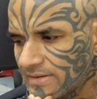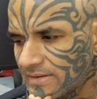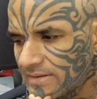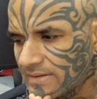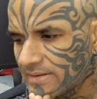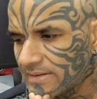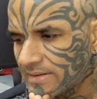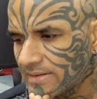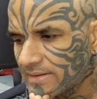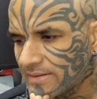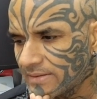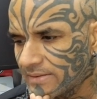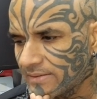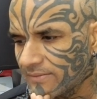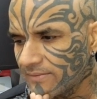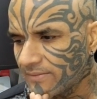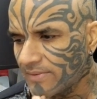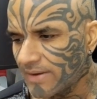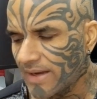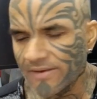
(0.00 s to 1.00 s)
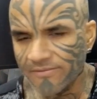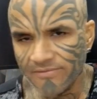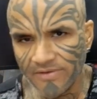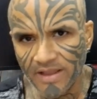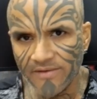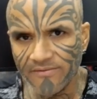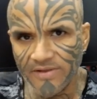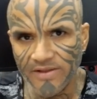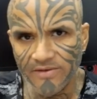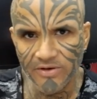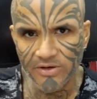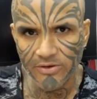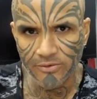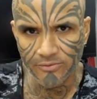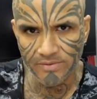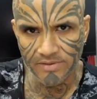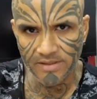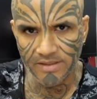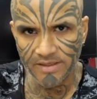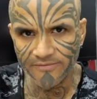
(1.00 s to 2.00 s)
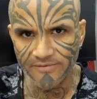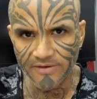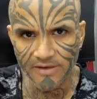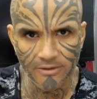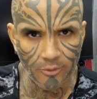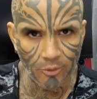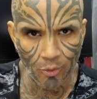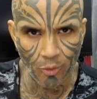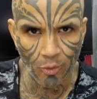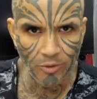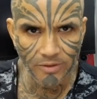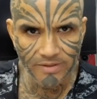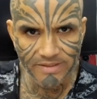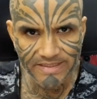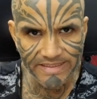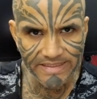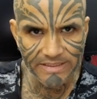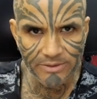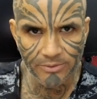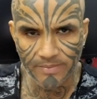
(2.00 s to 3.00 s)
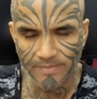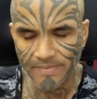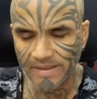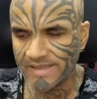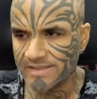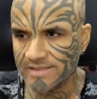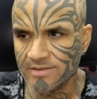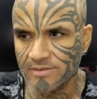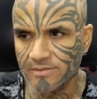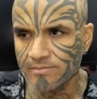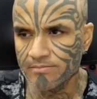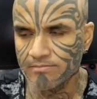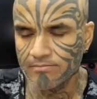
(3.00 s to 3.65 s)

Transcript: uh I've, I've given you the different roles each one plays.